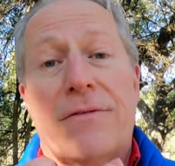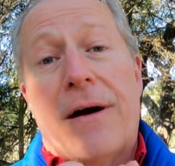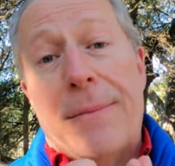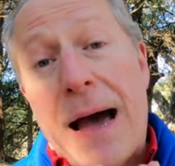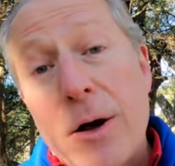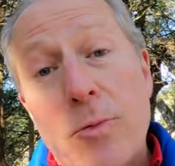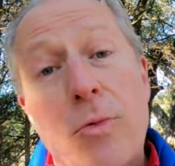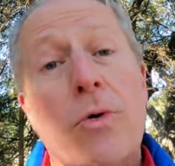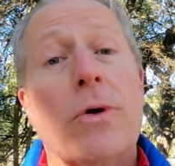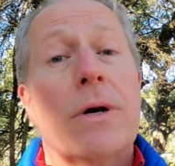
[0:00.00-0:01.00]
If I'm out
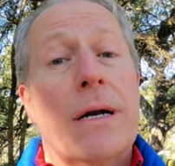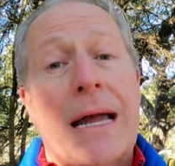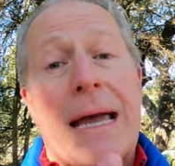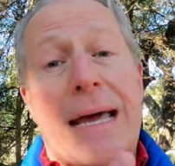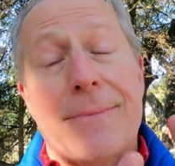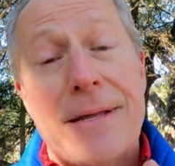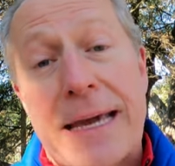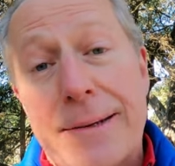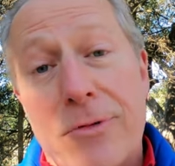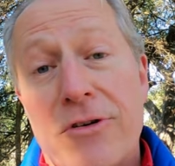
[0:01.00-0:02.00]
more, and I'm
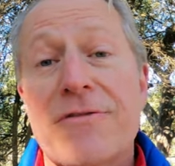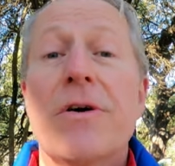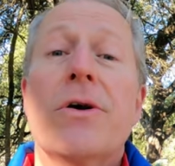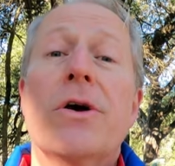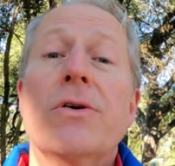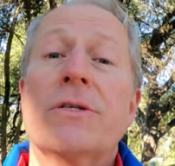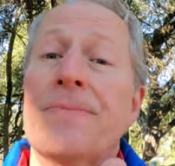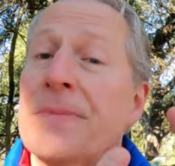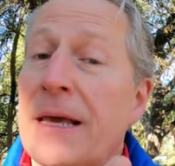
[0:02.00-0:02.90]
taking more photos,